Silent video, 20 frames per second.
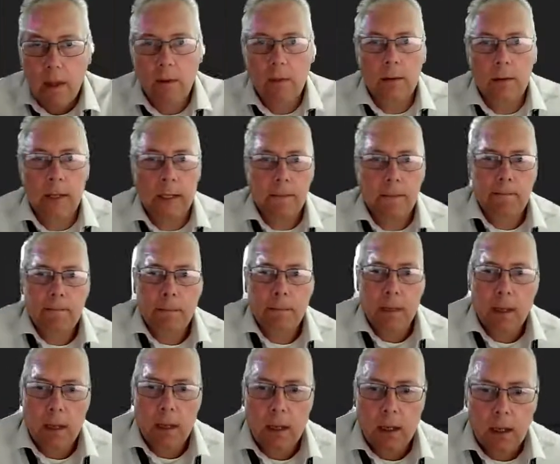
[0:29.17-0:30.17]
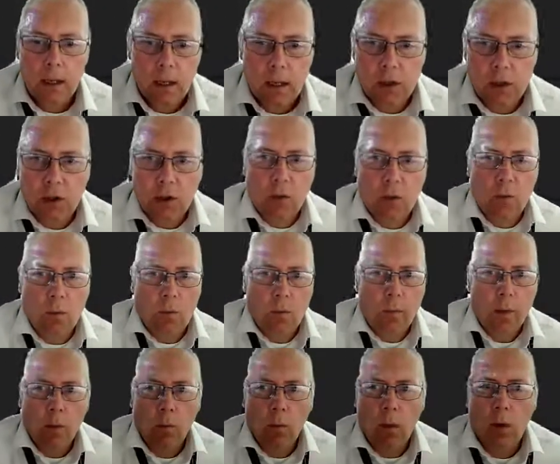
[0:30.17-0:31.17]
Okay, so
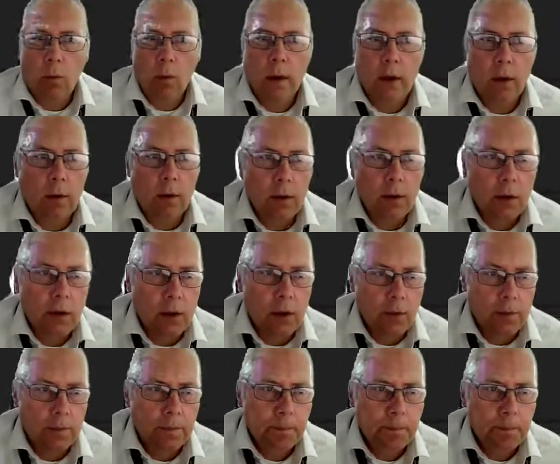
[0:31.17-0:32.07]
what we're going to do,